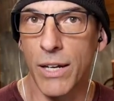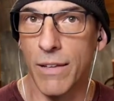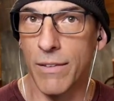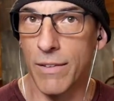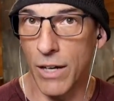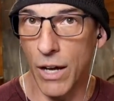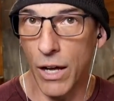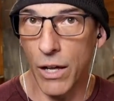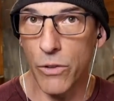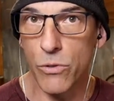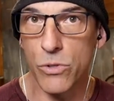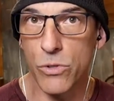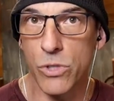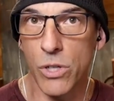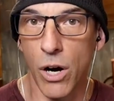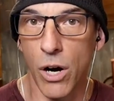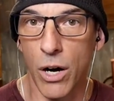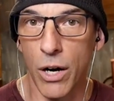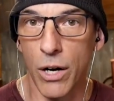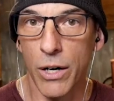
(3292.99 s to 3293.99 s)
And then others
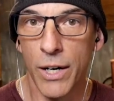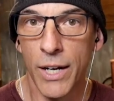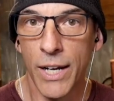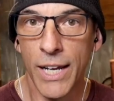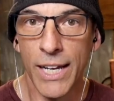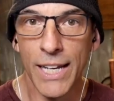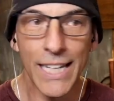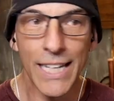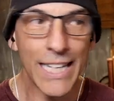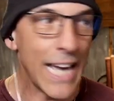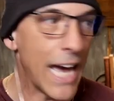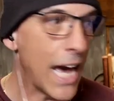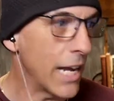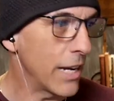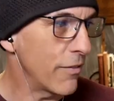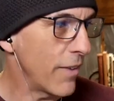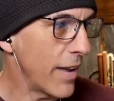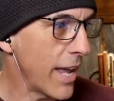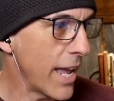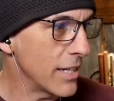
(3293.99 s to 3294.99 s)
are, God,
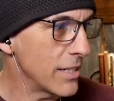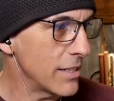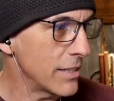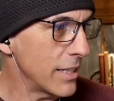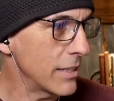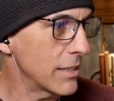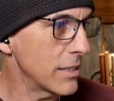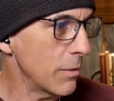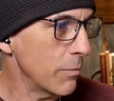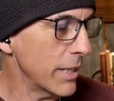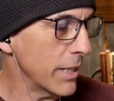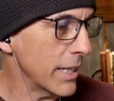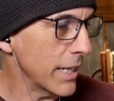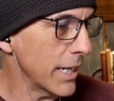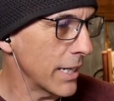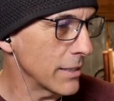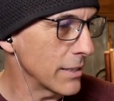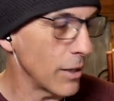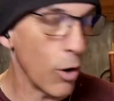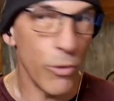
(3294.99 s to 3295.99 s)
if I had just had something
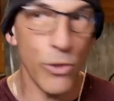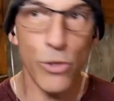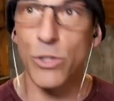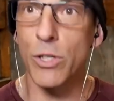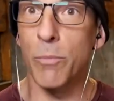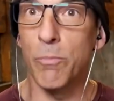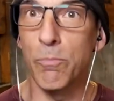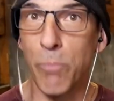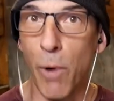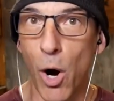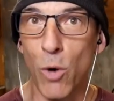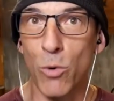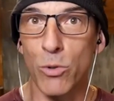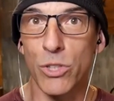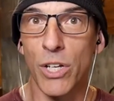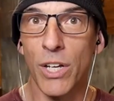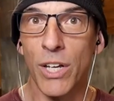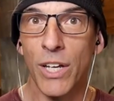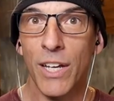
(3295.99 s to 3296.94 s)
against, oh, there's a boat,